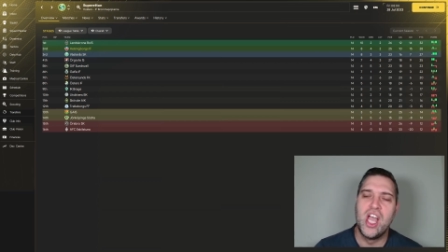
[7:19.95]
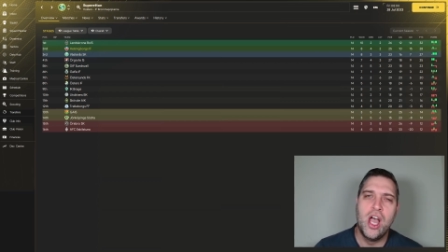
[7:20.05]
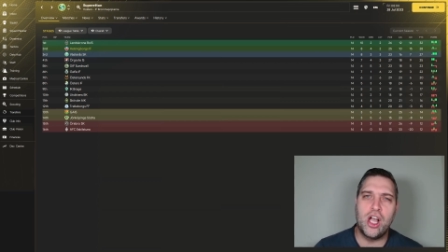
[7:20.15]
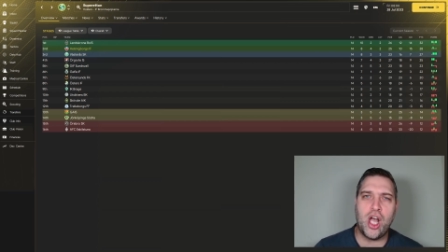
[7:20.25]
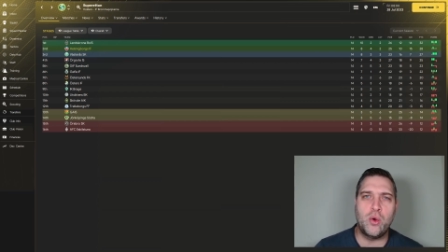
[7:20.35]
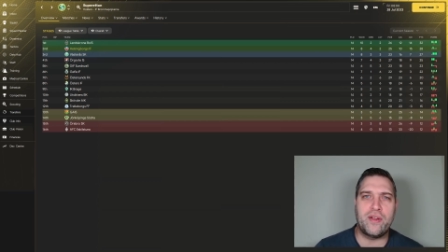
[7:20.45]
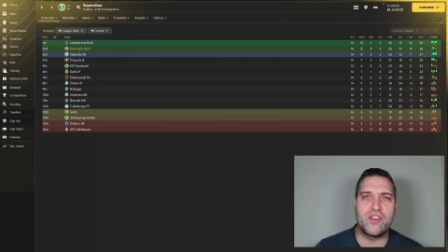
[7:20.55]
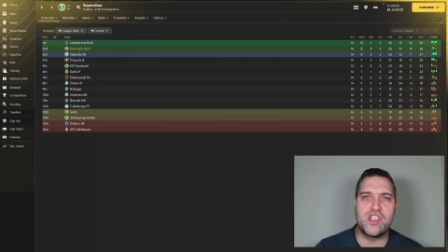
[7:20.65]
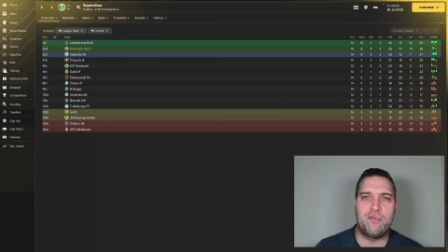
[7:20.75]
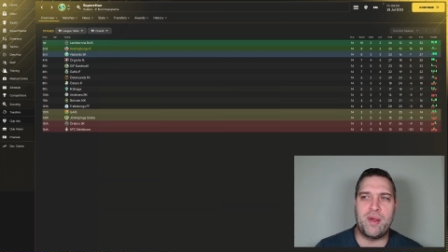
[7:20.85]
A goal difference
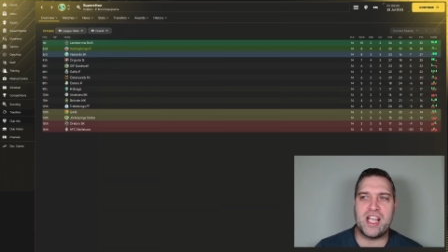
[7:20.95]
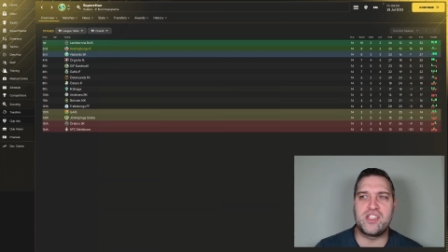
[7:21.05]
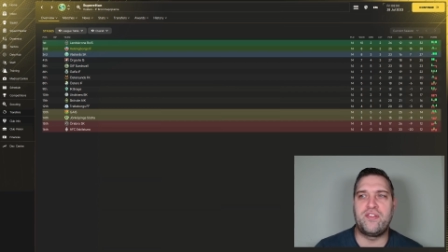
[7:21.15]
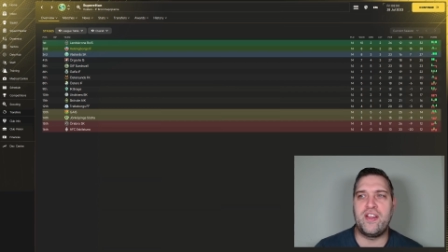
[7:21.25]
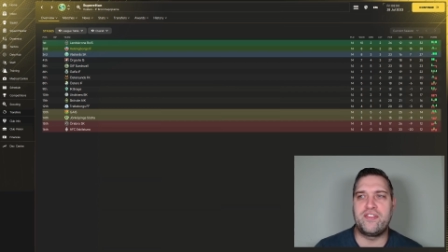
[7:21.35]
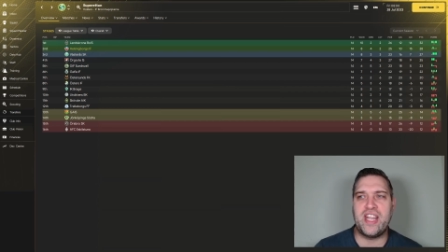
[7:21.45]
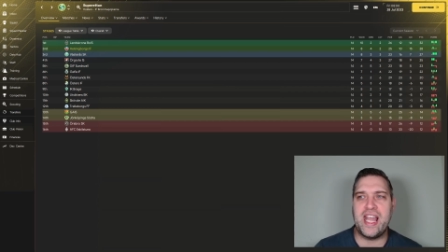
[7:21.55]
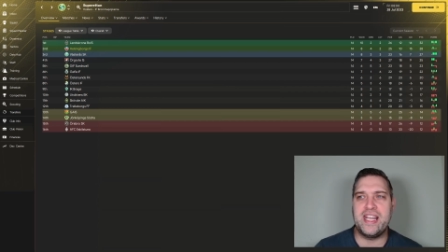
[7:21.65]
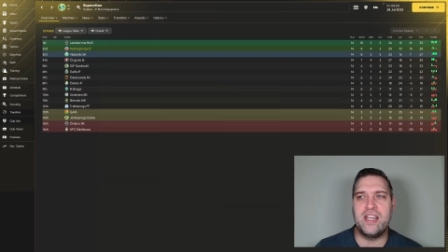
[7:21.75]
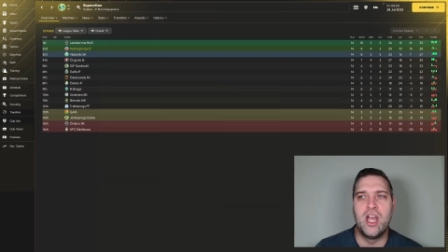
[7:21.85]
of plus
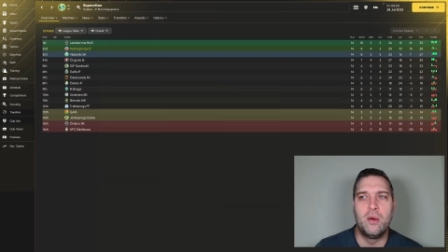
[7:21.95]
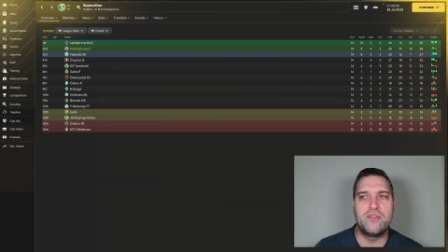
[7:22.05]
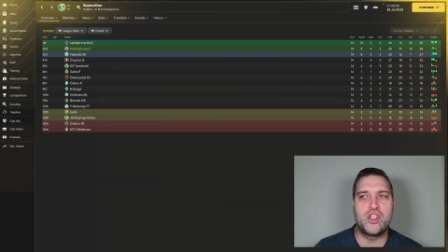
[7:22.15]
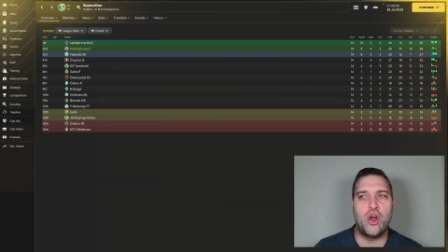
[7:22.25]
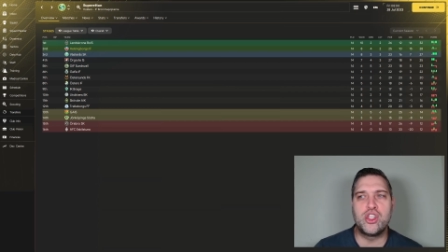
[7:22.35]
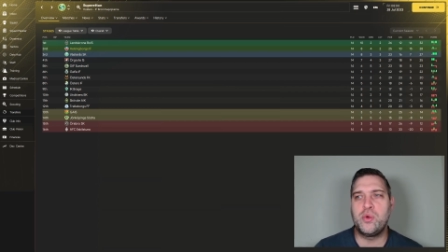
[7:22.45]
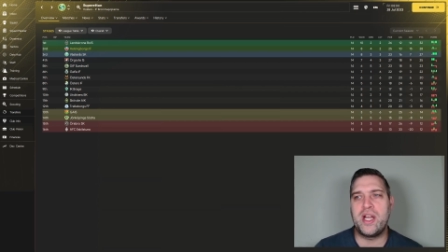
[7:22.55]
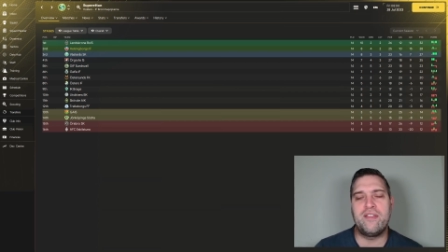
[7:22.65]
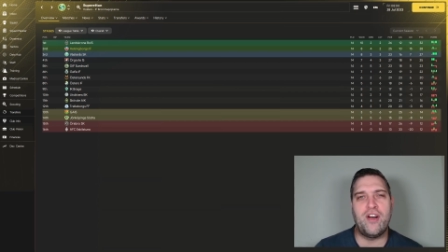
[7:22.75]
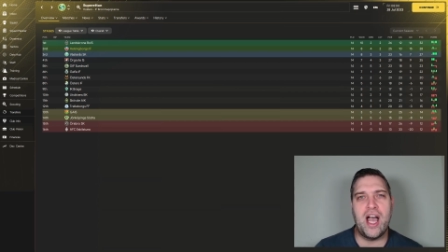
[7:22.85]
15. We've scored
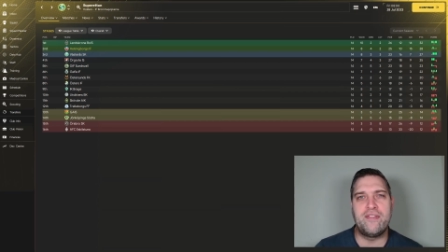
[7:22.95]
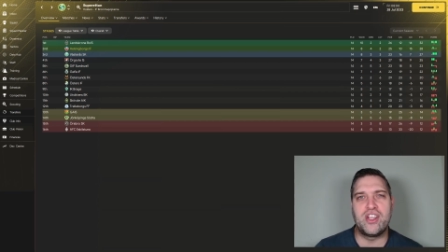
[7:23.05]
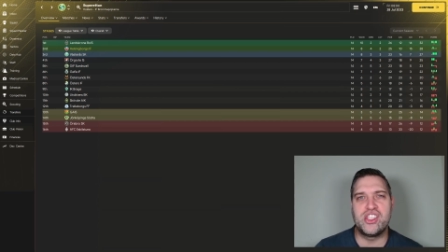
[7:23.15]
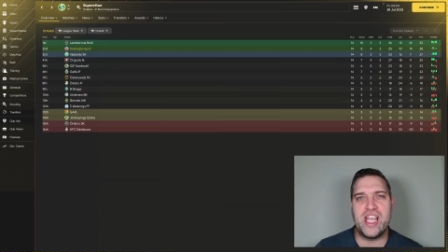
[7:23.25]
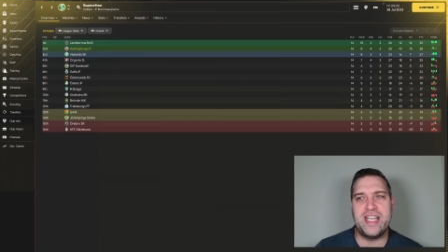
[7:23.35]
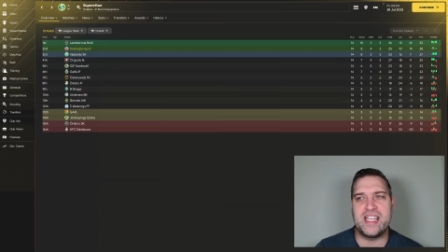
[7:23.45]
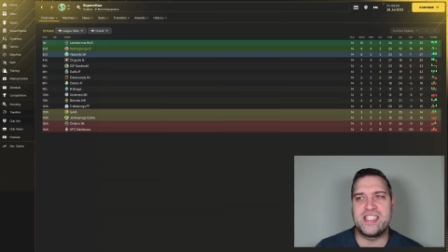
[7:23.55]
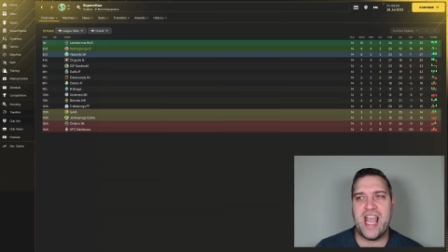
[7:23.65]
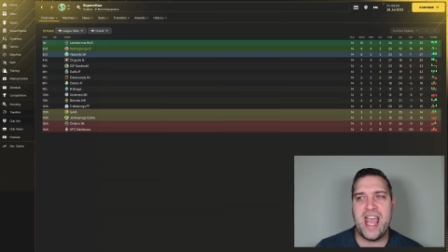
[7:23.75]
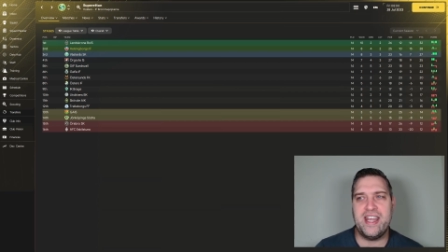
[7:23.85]
25, conceded
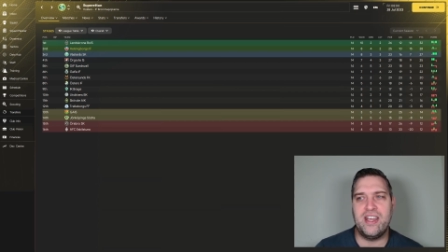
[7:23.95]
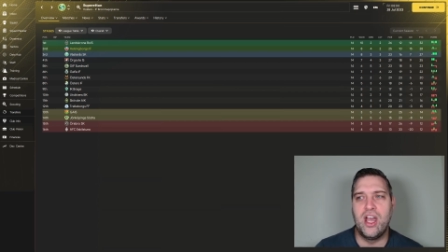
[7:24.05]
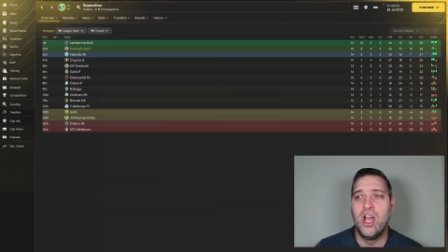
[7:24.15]
10.